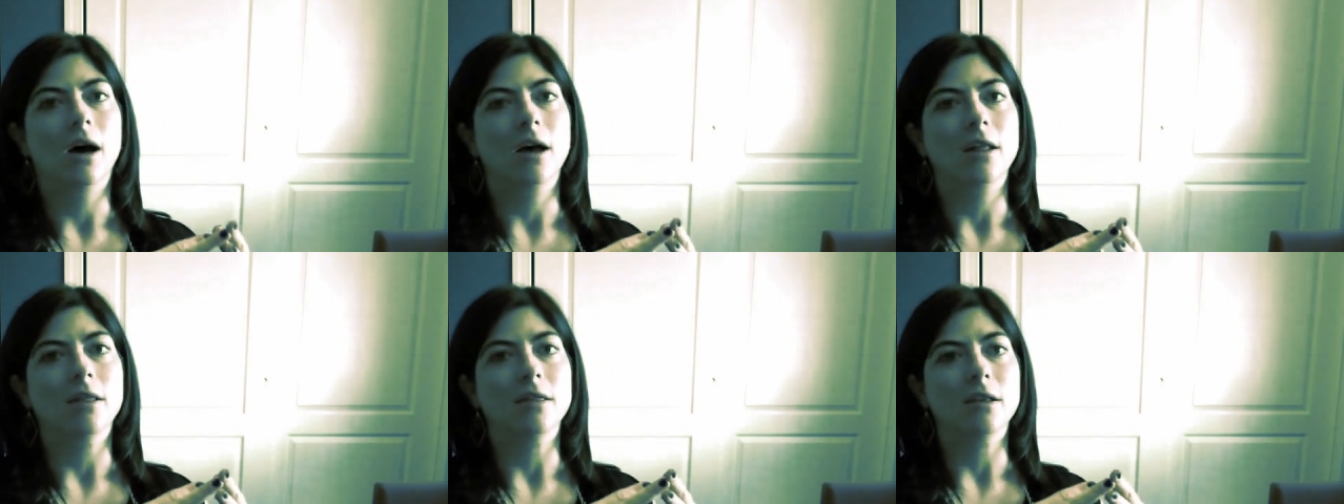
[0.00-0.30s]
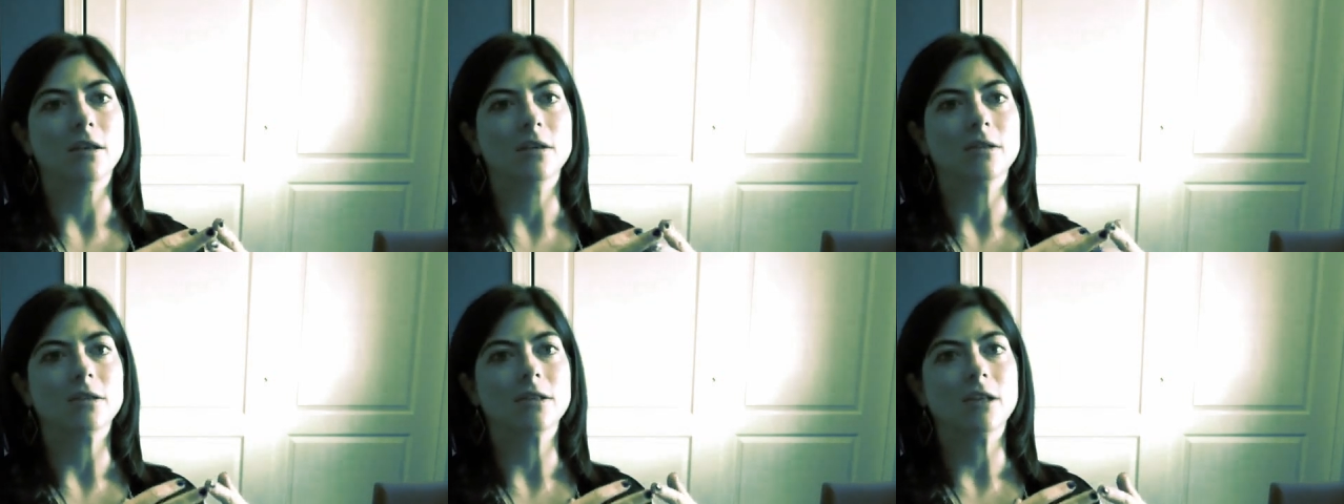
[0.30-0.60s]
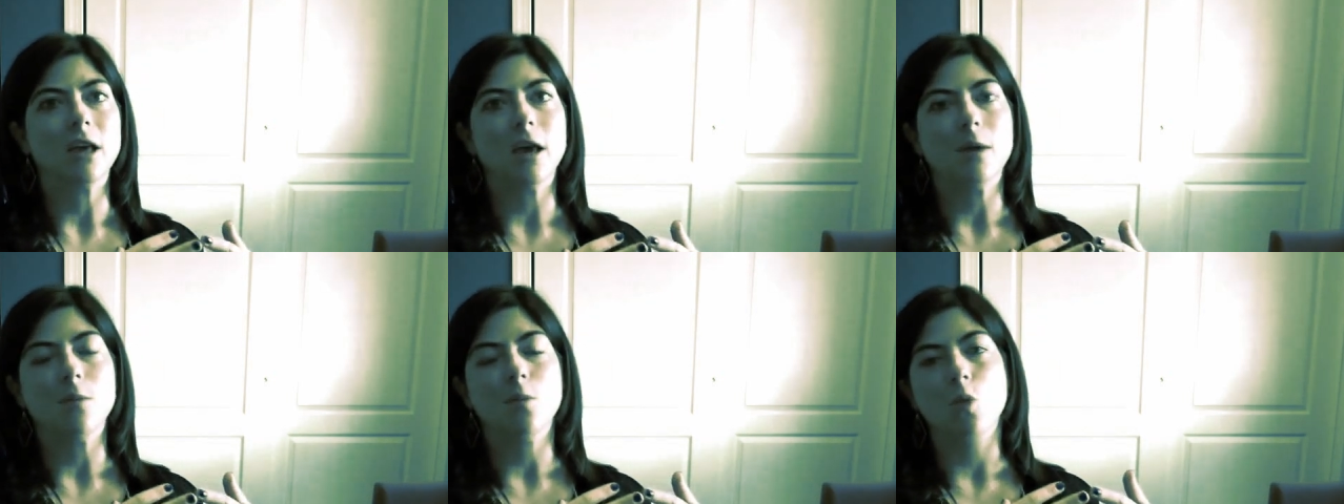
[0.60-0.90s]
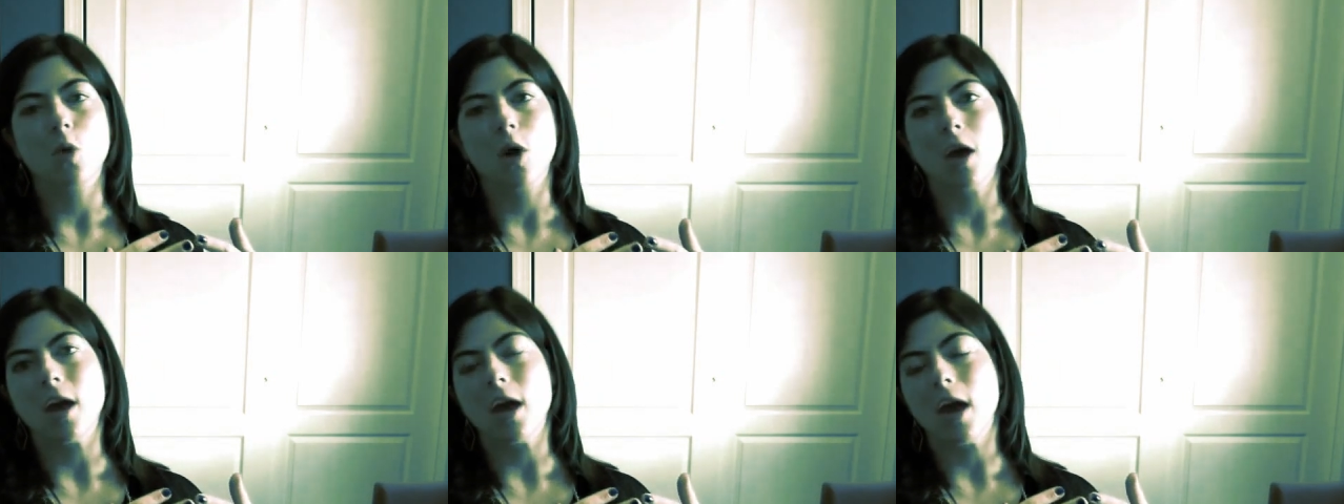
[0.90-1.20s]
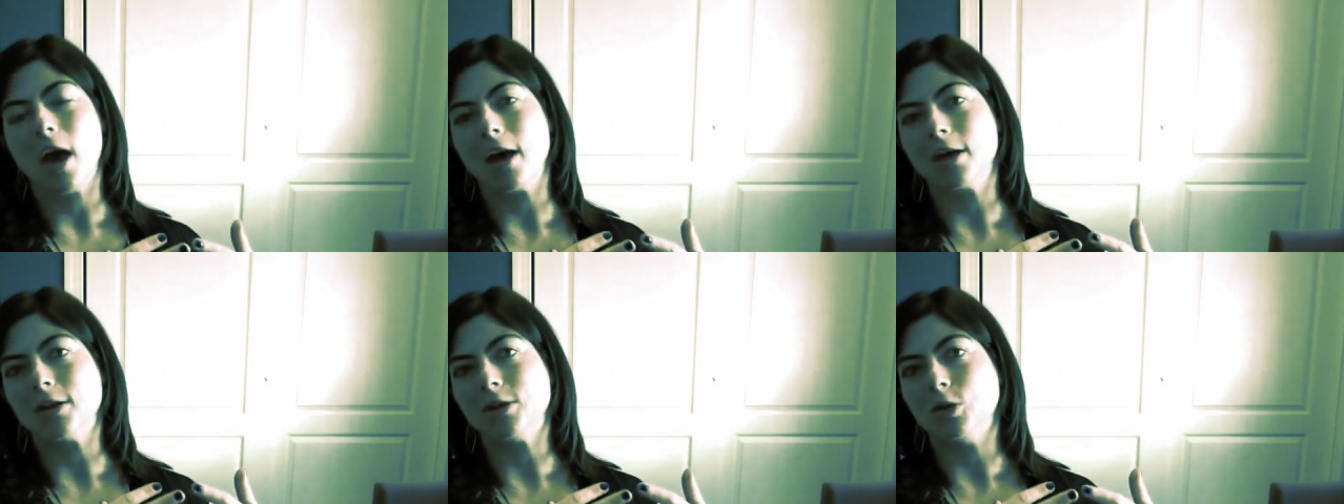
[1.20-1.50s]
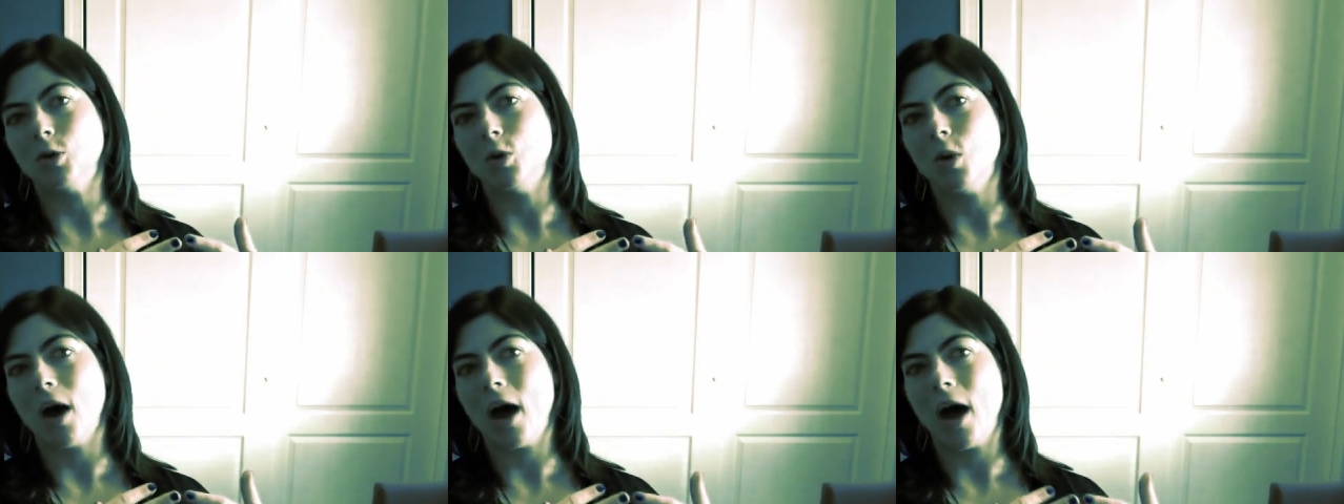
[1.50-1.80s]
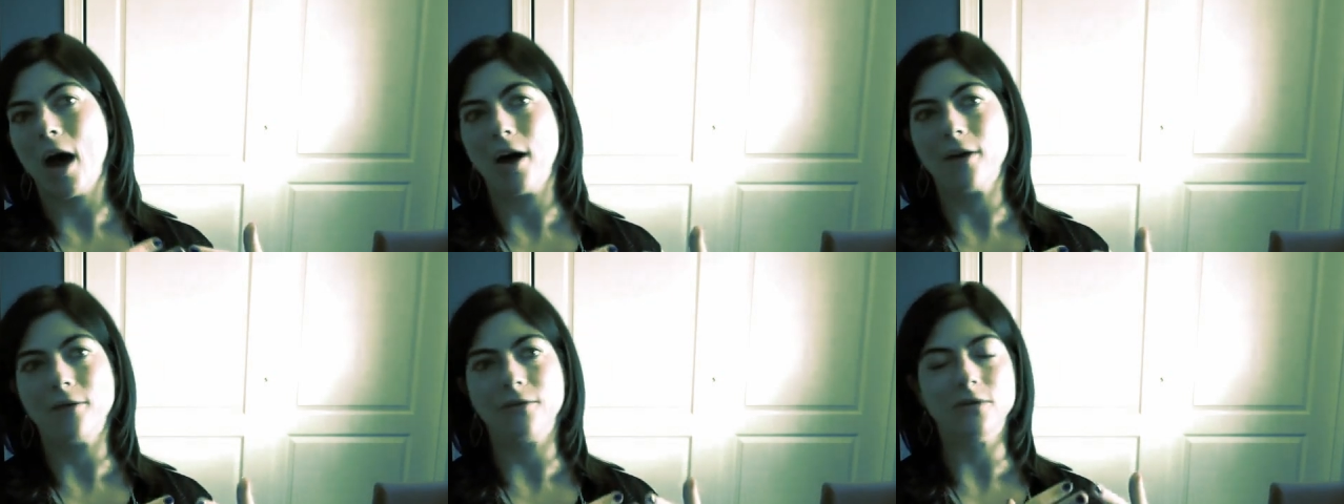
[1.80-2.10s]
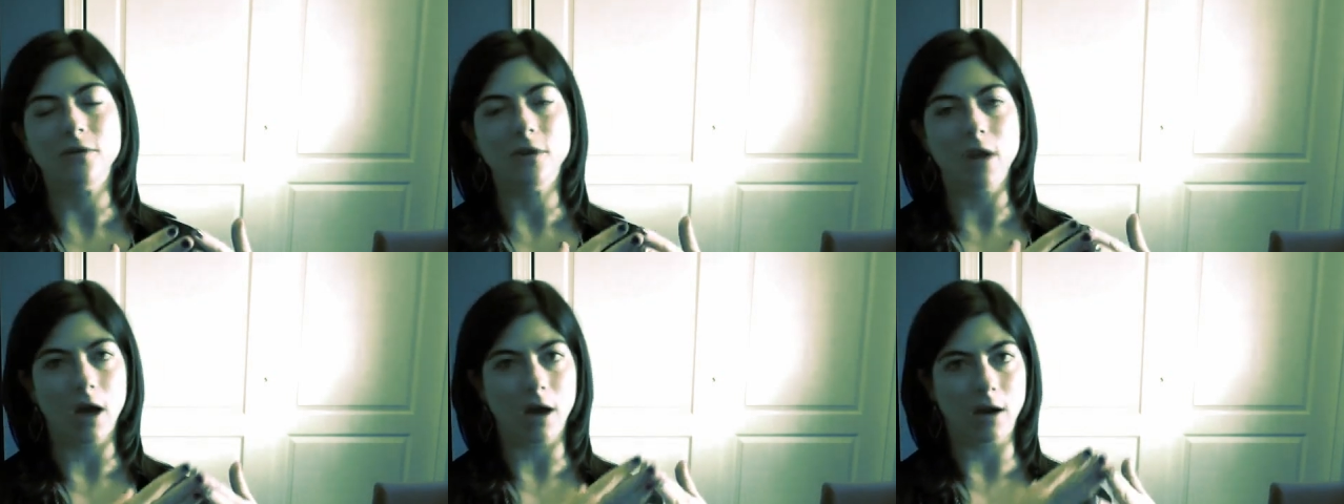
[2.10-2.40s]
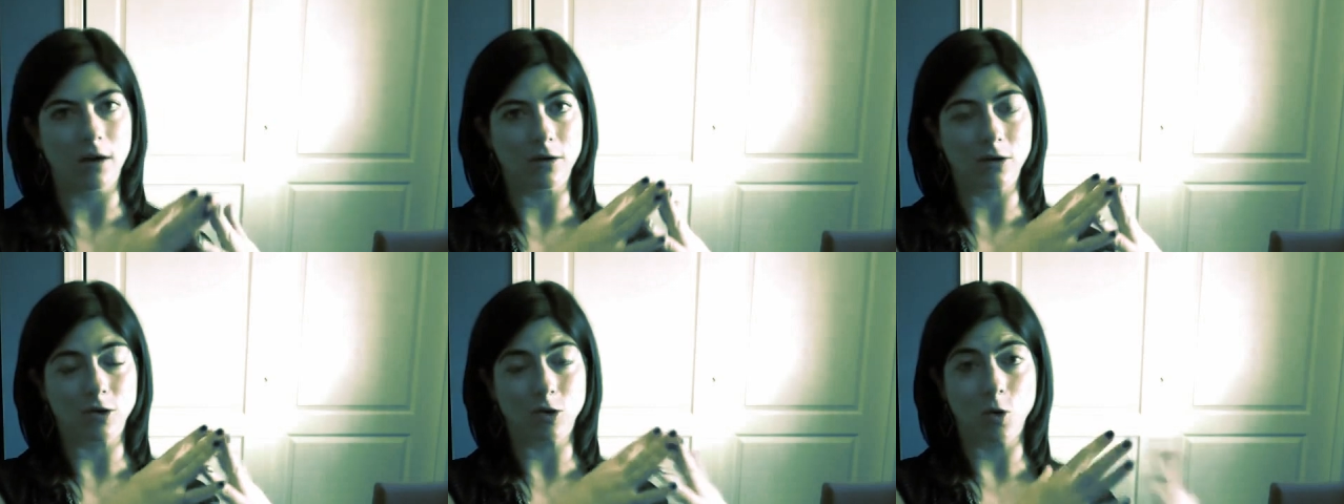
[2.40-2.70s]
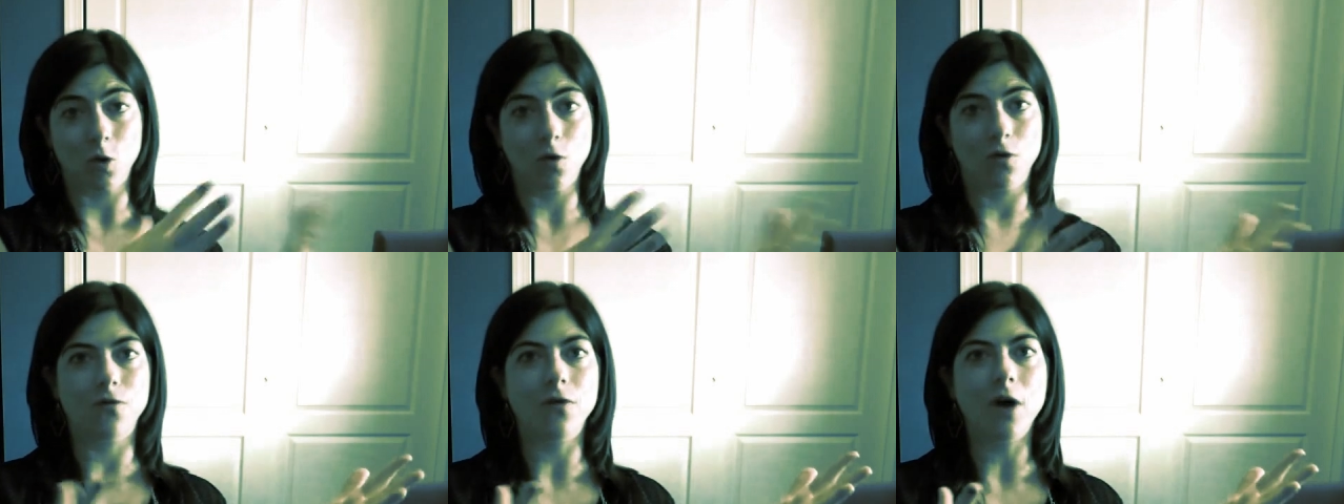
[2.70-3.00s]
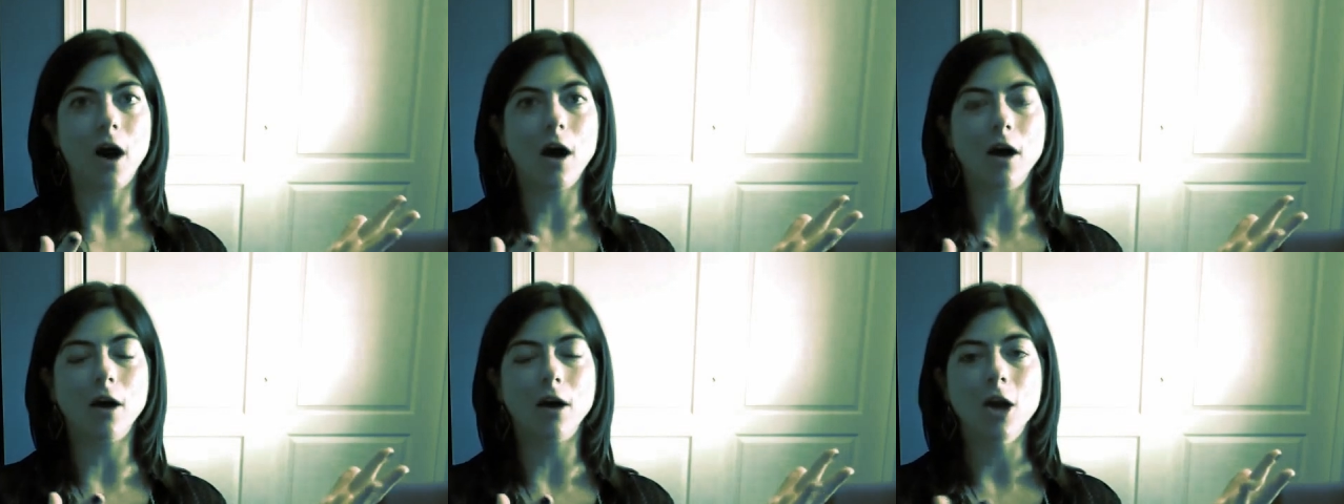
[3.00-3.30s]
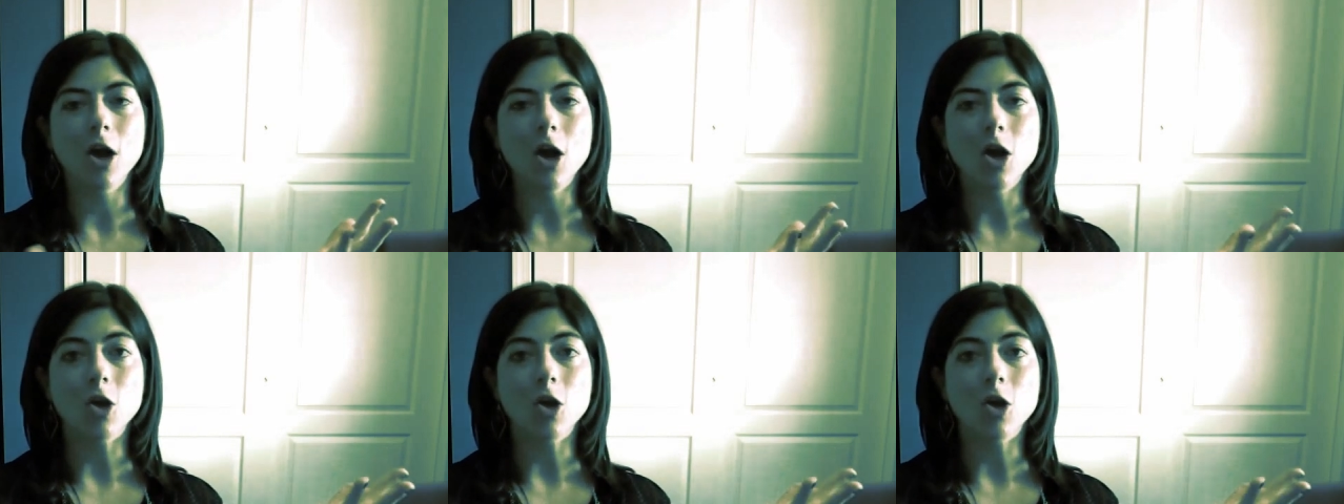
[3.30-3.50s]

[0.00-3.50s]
the same way as you have done so far,